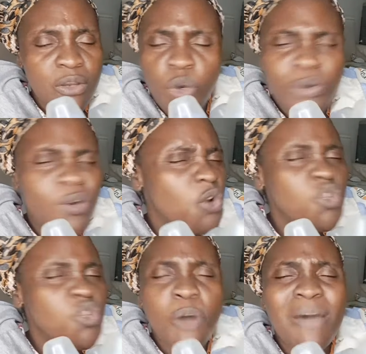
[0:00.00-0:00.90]
You will not
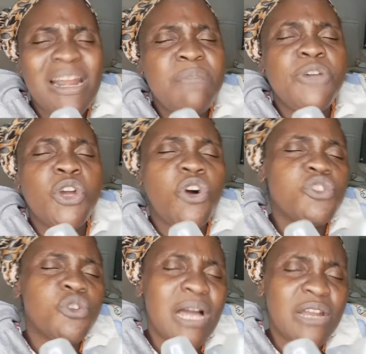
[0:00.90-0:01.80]
lose your marriage
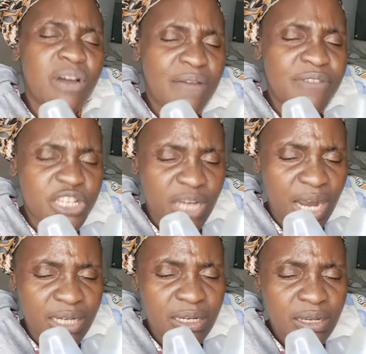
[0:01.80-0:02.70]
because you cannot have a
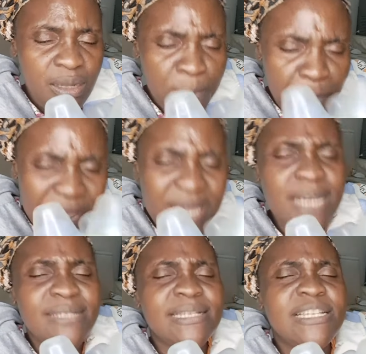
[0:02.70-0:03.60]
child.
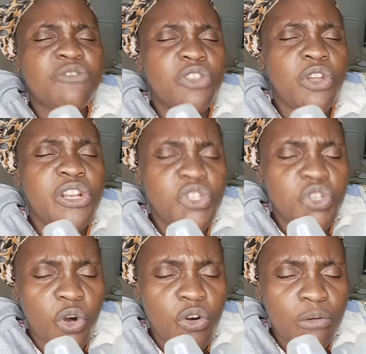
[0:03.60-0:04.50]
Peace is returning
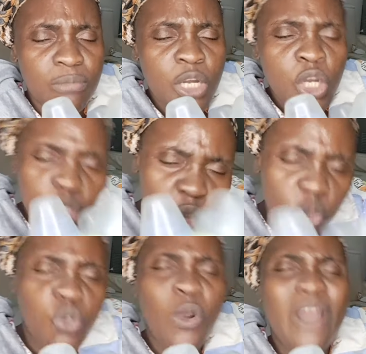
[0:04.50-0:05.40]
to your home.
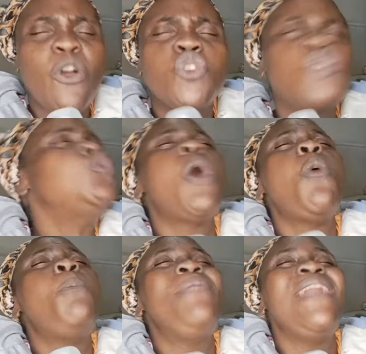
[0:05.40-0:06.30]
Children, your
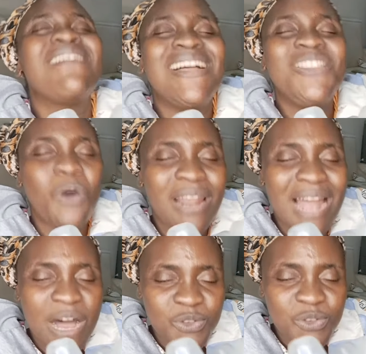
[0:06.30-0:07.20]
children will play around your
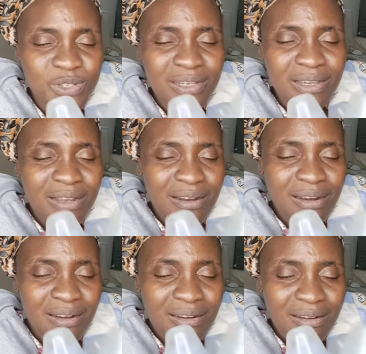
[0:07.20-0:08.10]
house.
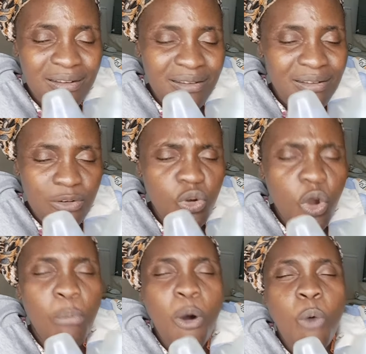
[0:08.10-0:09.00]

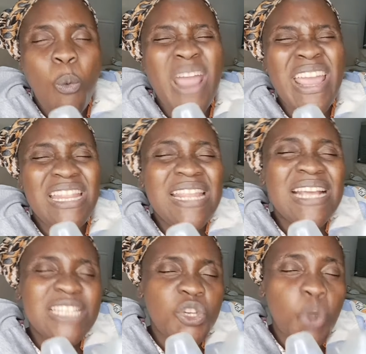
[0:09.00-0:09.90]
No more
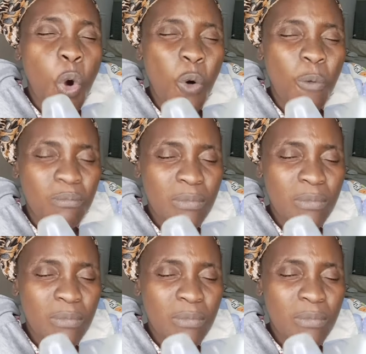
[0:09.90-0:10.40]
quietness in your home.